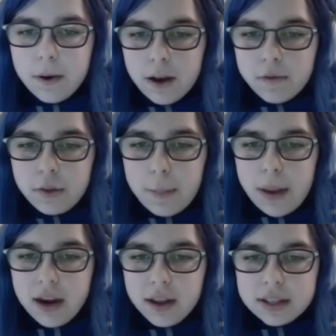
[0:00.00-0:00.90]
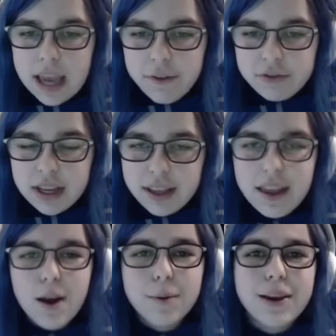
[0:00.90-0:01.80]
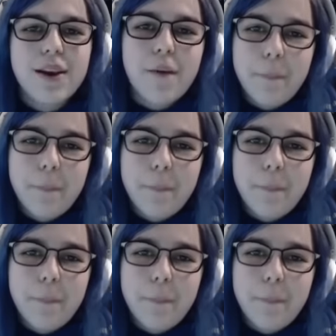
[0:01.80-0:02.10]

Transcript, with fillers: flipping to safety. There we go.